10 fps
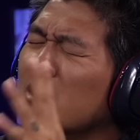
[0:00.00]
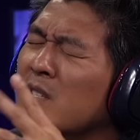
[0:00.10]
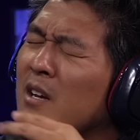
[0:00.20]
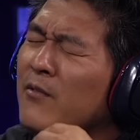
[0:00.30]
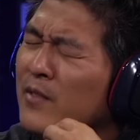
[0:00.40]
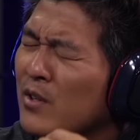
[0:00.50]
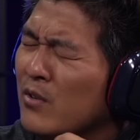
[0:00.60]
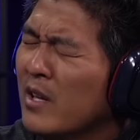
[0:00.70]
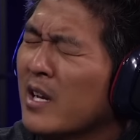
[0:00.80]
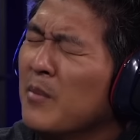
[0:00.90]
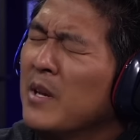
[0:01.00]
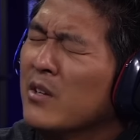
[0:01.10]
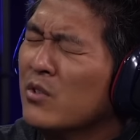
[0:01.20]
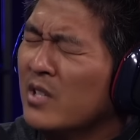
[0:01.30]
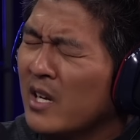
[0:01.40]
as I feel like I'm
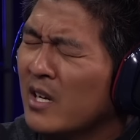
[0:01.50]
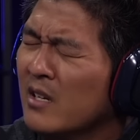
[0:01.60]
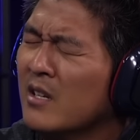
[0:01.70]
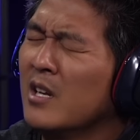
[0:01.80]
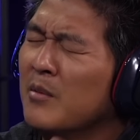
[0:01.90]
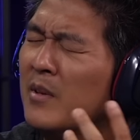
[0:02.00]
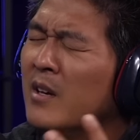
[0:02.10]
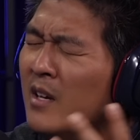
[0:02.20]
entertained and I'm,